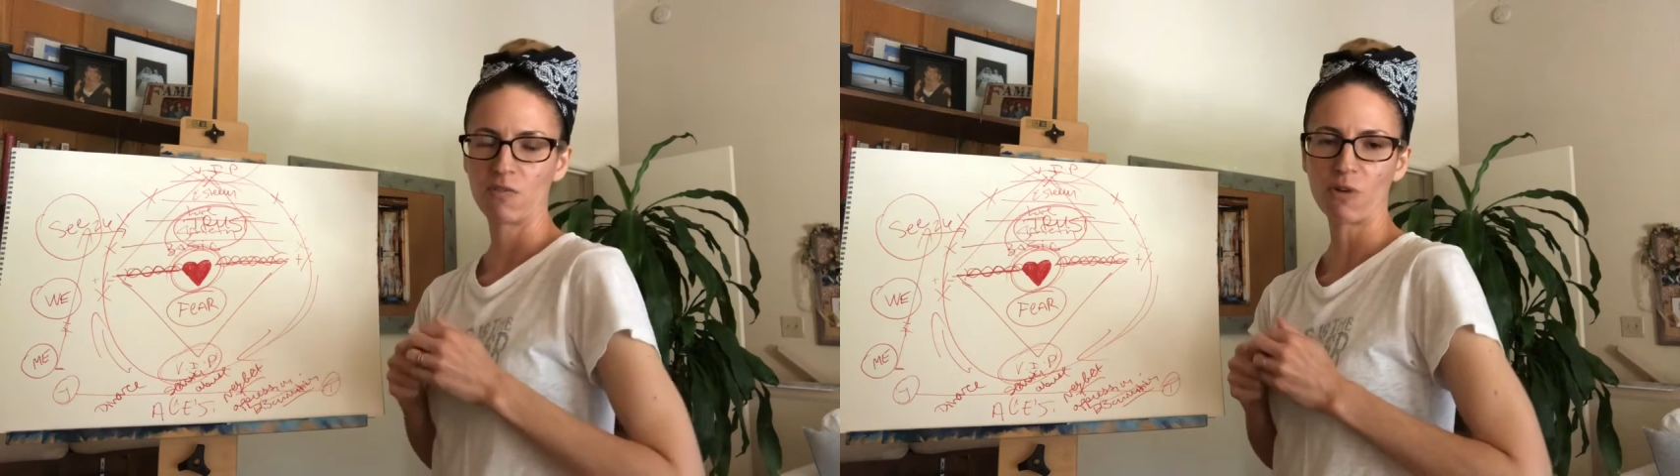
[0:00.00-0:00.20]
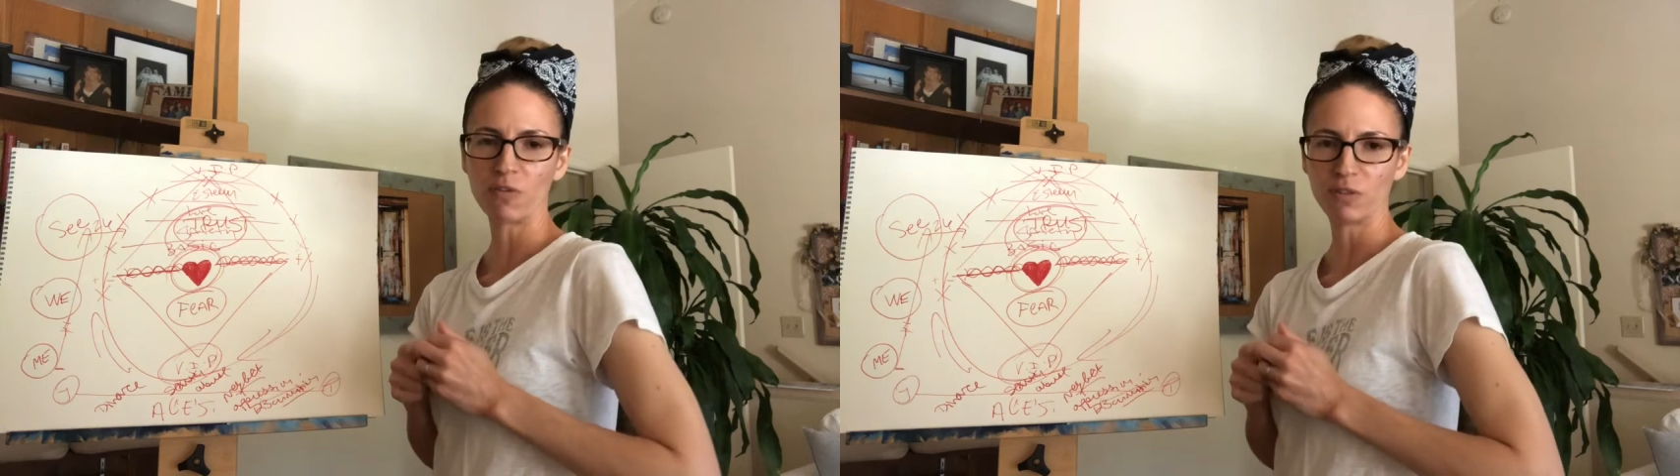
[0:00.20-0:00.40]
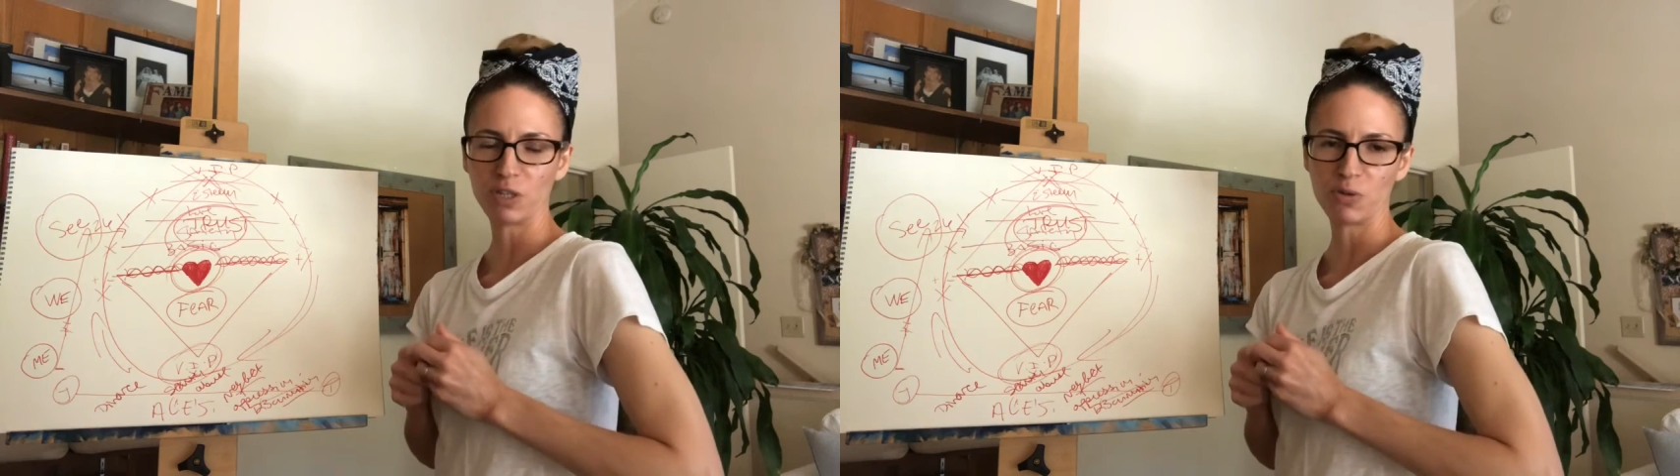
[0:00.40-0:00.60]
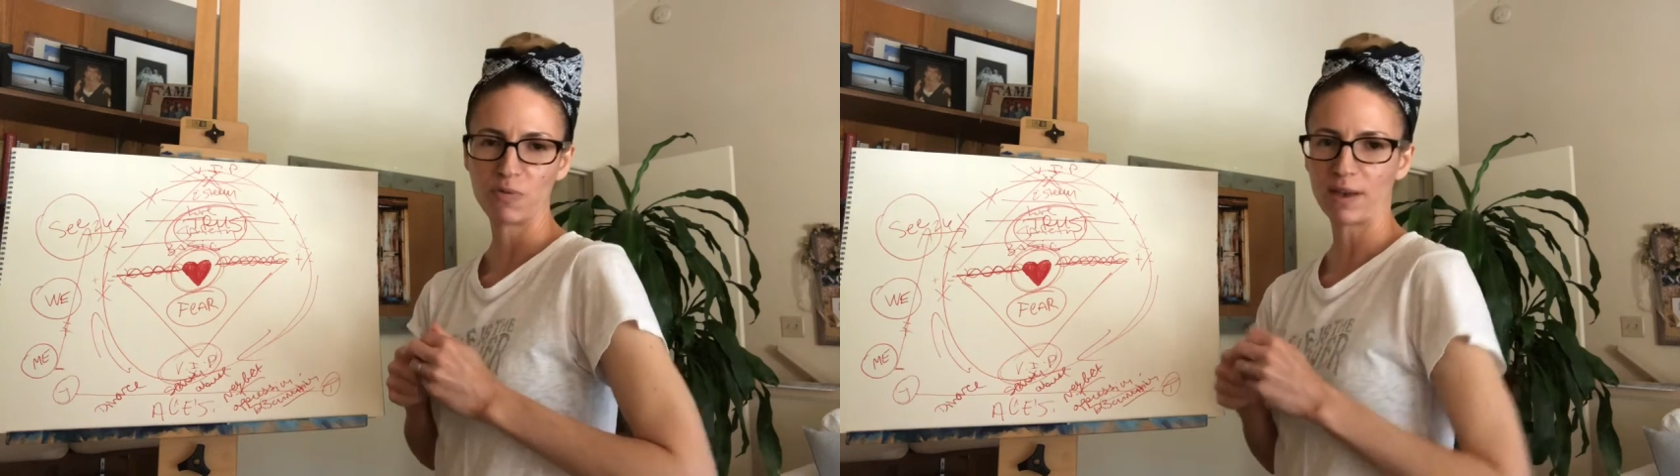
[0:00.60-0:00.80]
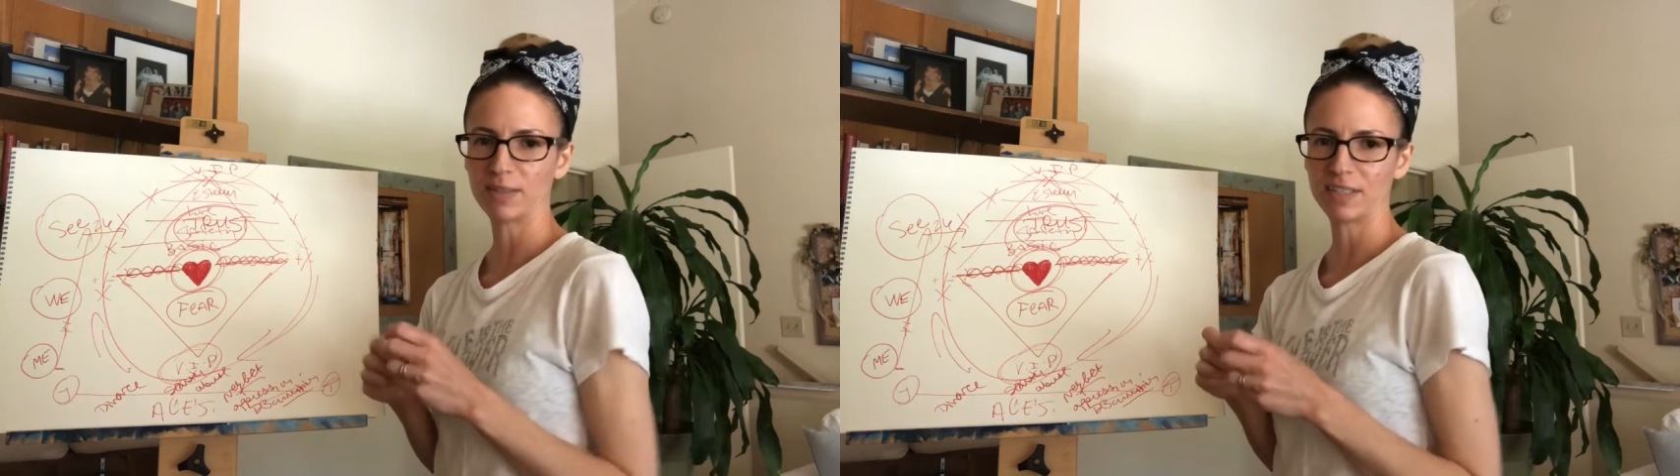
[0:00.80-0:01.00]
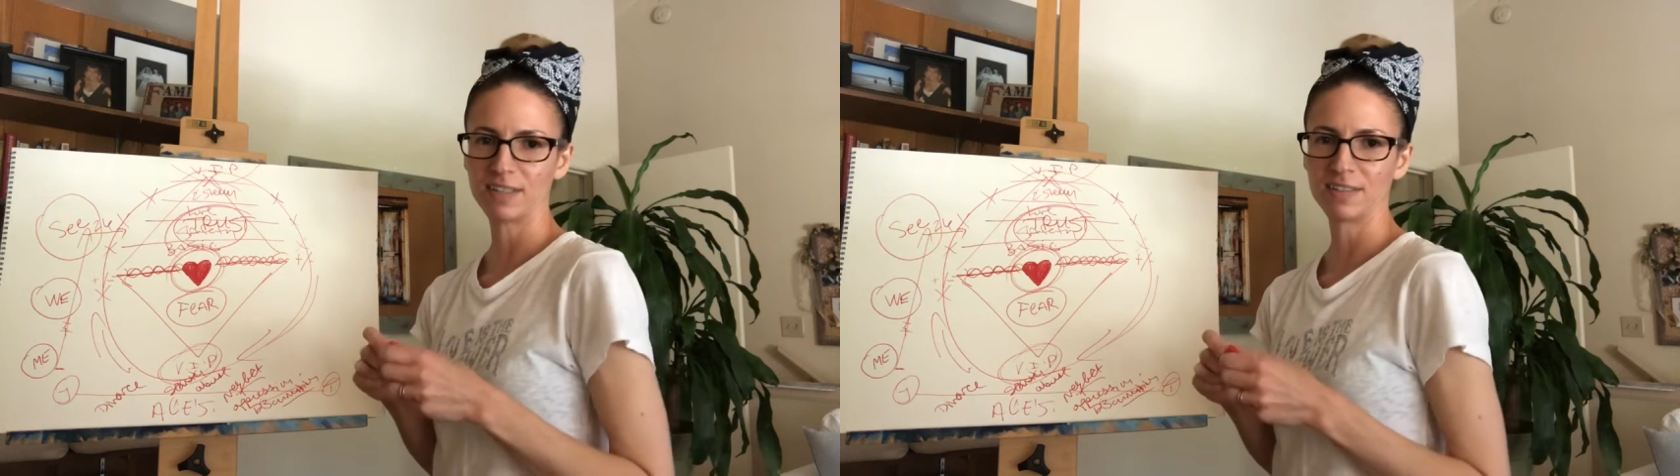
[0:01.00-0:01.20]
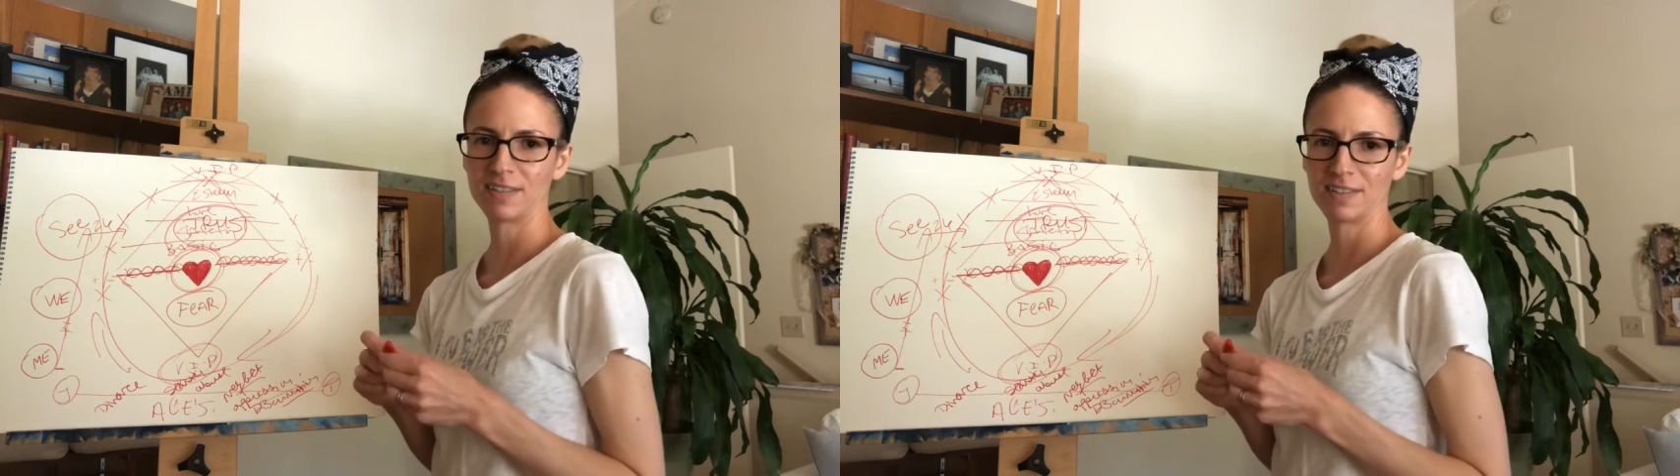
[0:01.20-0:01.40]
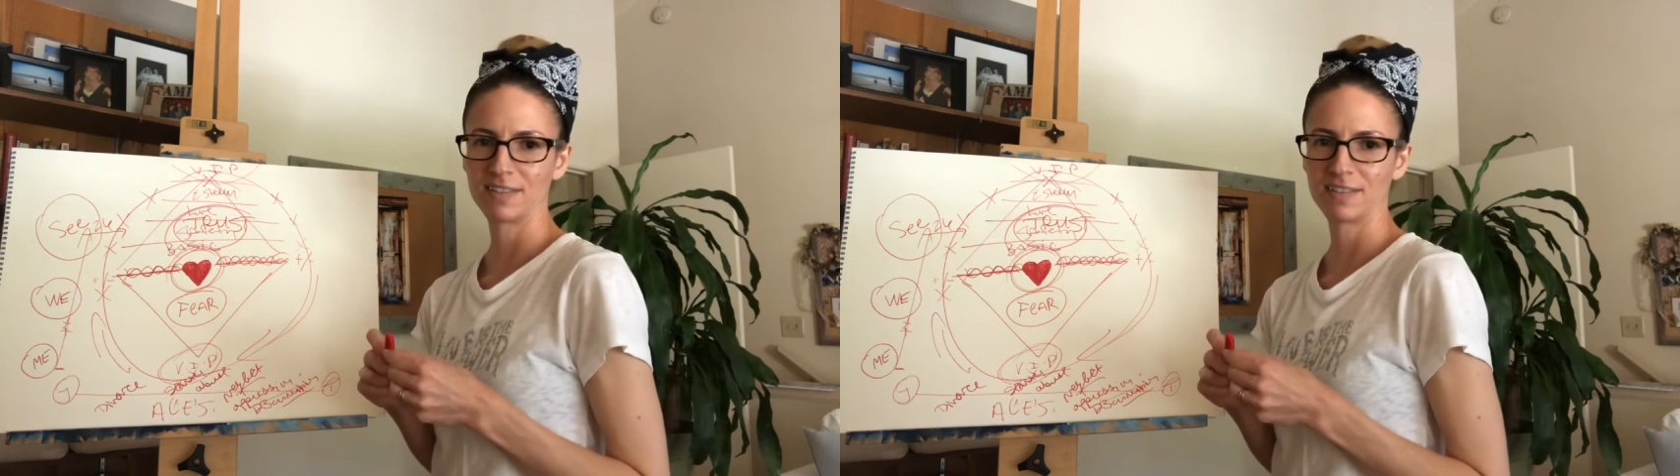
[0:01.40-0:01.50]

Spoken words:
roughly 2,000